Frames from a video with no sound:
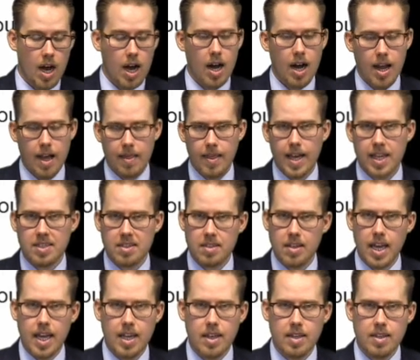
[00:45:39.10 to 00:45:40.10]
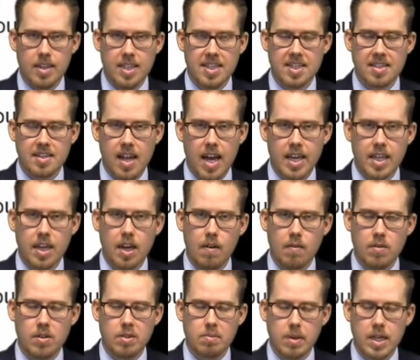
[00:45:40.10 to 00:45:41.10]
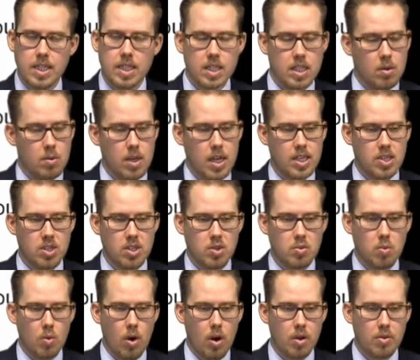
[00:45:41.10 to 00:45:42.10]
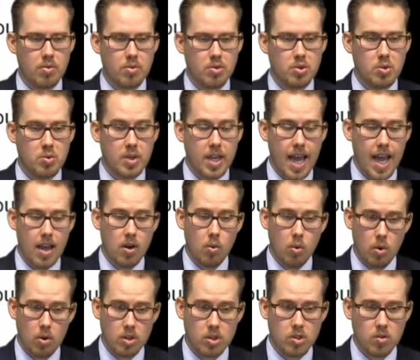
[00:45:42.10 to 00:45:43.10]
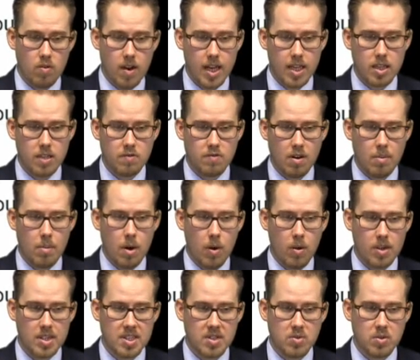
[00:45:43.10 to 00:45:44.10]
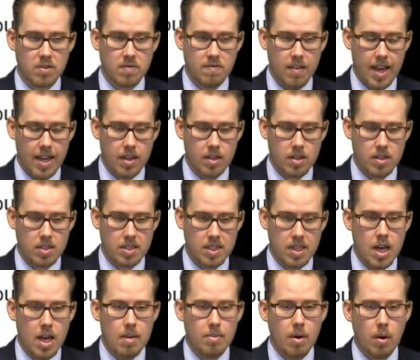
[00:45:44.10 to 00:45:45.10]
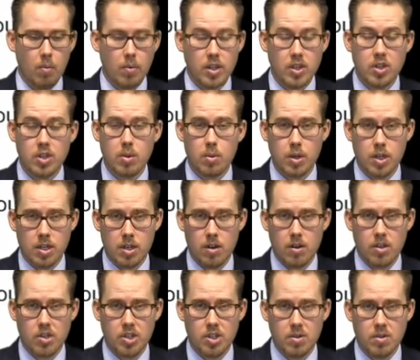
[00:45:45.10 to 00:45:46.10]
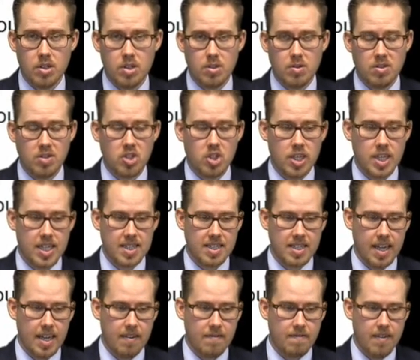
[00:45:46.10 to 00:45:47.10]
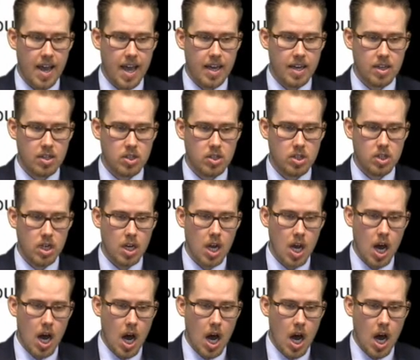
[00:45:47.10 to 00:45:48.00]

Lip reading: And this slide covers basically what I just walked through. You can order directly from OS3 vendors, but we do encourage you to use Gsa Advantage.